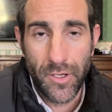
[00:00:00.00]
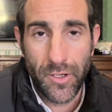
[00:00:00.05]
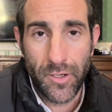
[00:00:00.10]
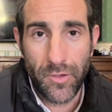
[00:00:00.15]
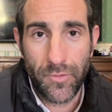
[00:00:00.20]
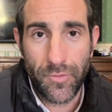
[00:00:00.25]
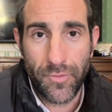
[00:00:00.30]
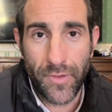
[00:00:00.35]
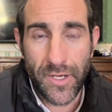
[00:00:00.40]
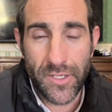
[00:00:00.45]

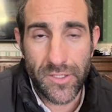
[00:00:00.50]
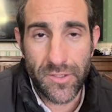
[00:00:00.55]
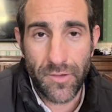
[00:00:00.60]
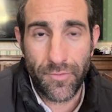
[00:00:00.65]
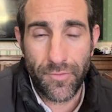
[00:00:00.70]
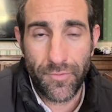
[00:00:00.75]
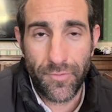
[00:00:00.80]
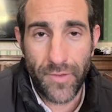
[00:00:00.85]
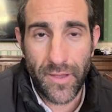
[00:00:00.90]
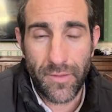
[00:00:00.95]
who finished
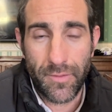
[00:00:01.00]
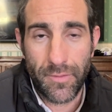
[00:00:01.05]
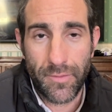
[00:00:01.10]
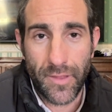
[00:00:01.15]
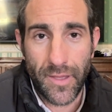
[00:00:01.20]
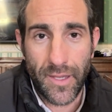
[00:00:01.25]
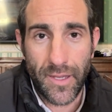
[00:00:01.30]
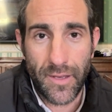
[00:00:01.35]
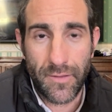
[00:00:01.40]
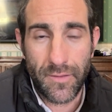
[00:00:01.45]
5th
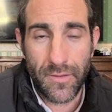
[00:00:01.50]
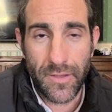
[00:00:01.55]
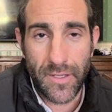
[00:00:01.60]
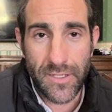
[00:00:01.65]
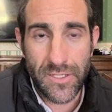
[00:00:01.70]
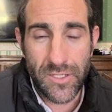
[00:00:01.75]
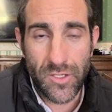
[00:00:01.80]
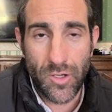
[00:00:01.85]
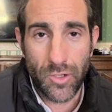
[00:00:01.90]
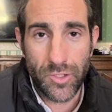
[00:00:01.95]
in the
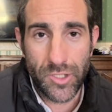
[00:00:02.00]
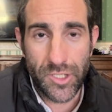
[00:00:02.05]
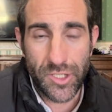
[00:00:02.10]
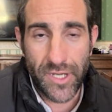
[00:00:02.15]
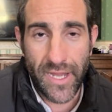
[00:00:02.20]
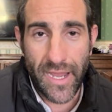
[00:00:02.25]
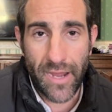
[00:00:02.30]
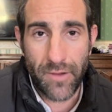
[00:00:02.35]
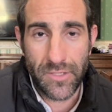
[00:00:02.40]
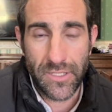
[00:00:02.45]
Scottish
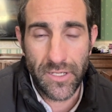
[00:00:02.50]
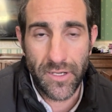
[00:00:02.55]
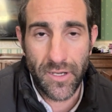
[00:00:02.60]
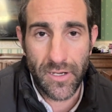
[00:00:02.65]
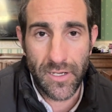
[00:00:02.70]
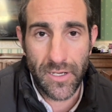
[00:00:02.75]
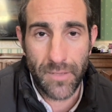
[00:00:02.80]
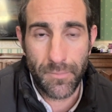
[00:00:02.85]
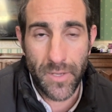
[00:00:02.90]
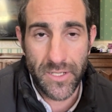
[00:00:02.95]
County
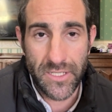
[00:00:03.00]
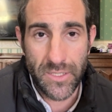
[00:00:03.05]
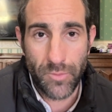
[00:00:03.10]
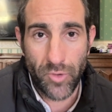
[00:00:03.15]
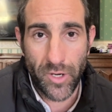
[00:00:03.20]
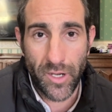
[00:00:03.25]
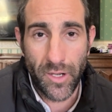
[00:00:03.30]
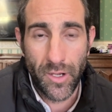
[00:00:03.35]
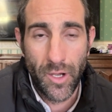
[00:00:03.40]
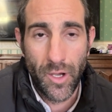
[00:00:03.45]
Hurdle at
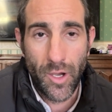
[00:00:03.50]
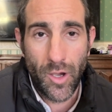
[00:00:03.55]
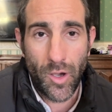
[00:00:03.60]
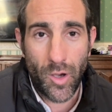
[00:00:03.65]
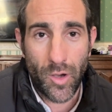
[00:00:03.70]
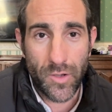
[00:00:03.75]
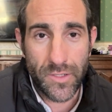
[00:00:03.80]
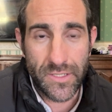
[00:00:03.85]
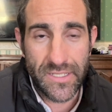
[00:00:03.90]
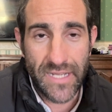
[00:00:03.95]
Musselburgh
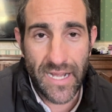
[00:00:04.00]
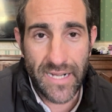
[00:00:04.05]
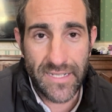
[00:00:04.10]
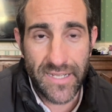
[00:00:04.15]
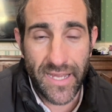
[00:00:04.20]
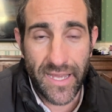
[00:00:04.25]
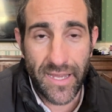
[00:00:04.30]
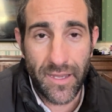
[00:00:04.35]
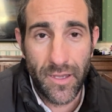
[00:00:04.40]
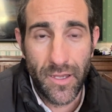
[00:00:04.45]
on
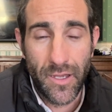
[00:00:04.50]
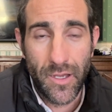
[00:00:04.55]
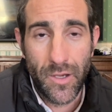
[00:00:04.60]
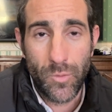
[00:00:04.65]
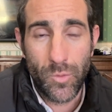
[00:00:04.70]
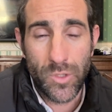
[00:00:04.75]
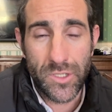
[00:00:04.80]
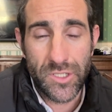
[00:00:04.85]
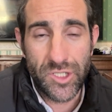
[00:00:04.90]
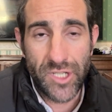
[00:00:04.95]
Saturday.
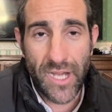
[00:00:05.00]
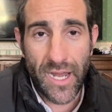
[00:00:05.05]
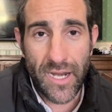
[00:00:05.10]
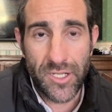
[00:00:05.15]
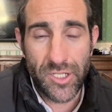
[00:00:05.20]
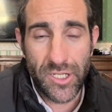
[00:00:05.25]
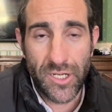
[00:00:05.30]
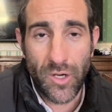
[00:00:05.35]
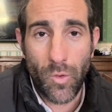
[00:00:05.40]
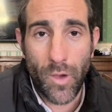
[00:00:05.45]
Was
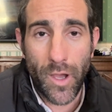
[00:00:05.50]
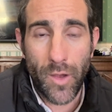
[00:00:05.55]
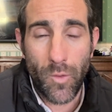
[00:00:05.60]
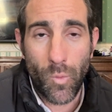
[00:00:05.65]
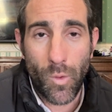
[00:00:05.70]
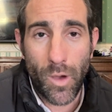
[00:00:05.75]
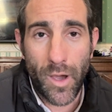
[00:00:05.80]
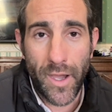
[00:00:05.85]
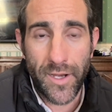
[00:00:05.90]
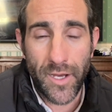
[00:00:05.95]
challenging quite
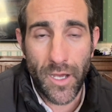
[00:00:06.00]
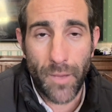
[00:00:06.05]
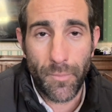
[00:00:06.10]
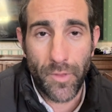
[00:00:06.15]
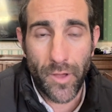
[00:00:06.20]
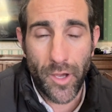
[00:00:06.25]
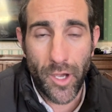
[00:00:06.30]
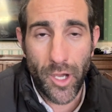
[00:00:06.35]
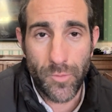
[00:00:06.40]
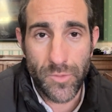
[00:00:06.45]
wide up
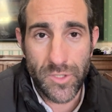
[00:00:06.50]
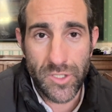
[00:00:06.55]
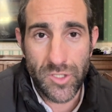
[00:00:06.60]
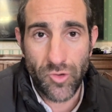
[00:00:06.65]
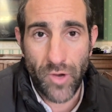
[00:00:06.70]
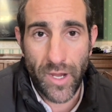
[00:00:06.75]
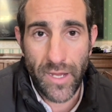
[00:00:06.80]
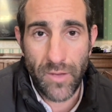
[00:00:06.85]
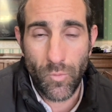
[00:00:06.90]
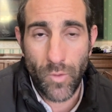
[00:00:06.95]
the home
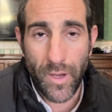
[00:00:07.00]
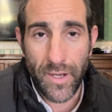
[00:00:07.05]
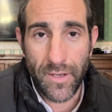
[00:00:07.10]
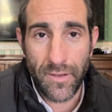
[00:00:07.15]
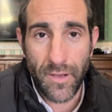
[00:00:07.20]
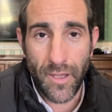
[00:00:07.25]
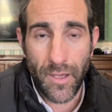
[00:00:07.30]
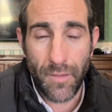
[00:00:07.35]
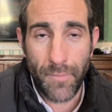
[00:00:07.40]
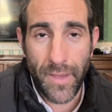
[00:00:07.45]
straight when
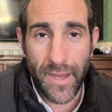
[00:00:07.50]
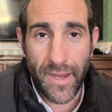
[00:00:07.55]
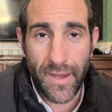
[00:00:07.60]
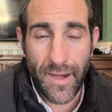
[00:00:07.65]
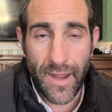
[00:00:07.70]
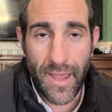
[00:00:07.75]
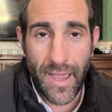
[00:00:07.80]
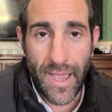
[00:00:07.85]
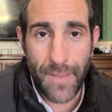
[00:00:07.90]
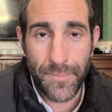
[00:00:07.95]
making
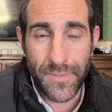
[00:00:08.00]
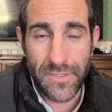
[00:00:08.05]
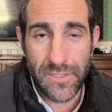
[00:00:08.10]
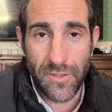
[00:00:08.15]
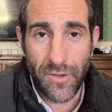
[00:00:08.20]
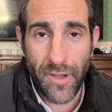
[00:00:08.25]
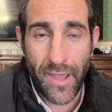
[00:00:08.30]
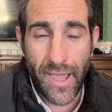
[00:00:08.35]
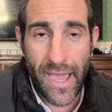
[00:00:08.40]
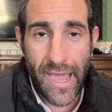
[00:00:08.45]
an
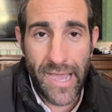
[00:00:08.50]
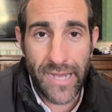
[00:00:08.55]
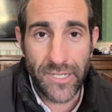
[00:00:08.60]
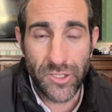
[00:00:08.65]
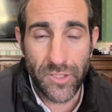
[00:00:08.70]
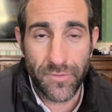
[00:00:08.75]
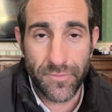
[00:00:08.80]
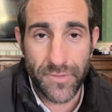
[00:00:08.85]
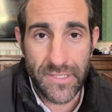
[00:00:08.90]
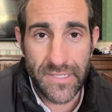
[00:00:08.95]
absolute hash
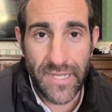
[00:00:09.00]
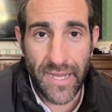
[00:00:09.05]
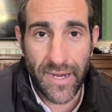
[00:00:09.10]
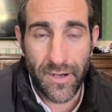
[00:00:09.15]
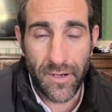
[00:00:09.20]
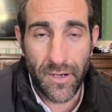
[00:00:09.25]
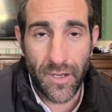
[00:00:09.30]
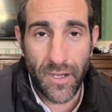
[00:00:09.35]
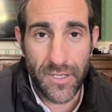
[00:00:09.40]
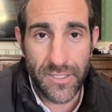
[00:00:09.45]
of the
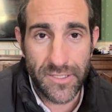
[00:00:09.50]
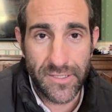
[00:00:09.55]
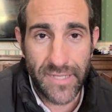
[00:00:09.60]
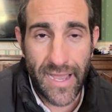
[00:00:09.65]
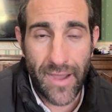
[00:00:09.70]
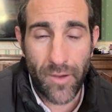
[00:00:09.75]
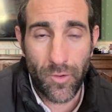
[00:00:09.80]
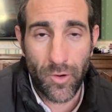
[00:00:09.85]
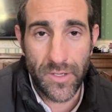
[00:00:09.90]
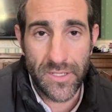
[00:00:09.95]
second last,
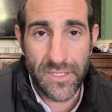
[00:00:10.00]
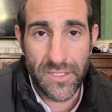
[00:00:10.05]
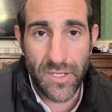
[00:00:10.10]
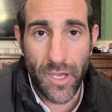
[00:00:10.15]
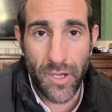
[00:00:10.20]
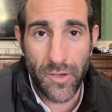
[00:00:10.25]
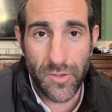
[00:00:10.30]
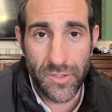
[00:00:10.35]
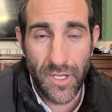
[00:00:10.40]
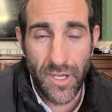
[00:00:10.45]
down on his
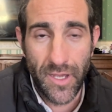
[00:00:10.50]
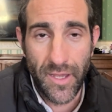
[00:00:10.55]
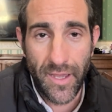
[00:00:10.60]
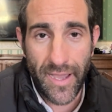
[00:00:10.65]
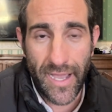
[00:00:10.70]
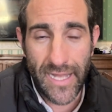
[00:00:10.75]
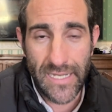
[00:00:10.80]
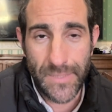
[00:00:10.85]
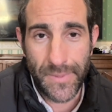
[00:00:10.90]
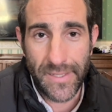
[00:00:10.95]
nose,
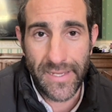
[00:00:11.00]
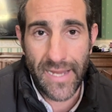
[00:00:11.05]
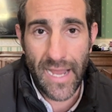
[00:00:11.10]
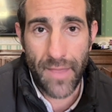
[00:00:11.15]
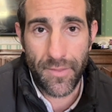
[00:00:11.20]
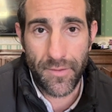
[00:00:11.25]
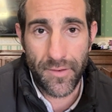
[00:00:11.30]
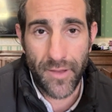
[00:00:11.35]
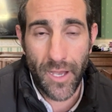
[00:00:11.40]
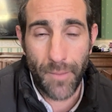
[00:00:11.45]
had to be
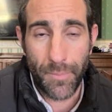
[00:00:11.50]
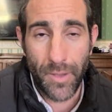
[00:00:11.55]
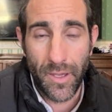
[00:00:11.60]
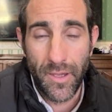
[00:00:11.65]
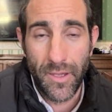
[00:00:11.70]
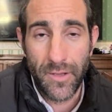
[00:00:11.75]
gathered up.